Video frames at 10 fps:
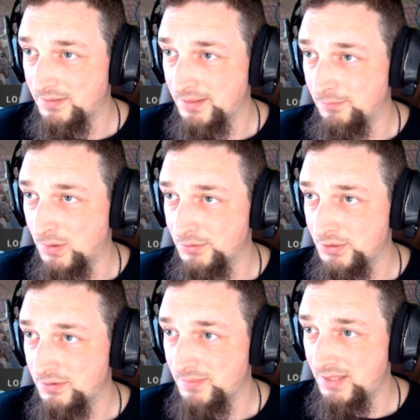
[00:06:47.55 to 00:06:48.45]
He won't
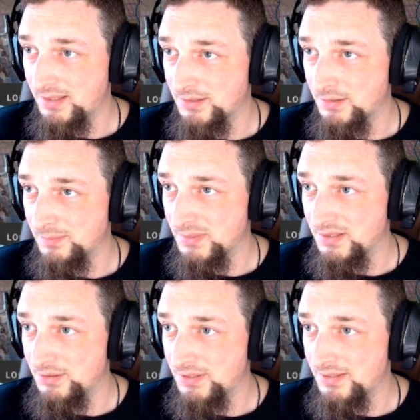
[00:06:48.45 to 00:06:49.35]
shoot me at certain
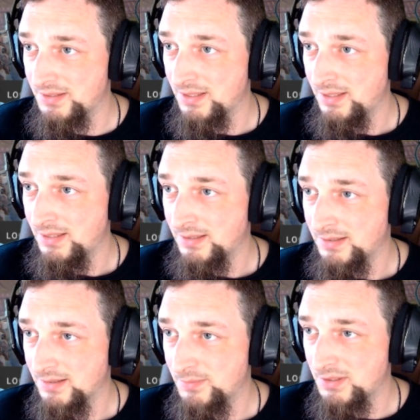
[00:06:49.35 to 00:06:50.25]
positions.
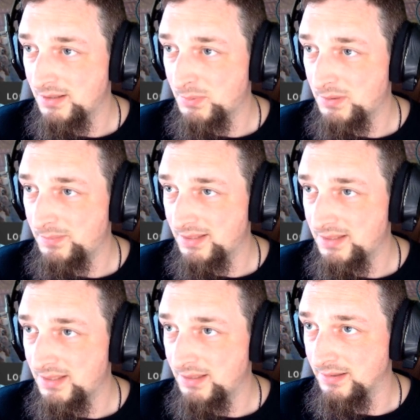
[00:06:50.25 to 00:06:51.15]
So I'm just going to pull back to
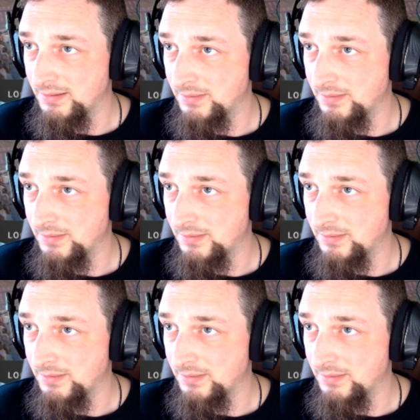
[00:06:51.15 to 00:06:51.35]
here.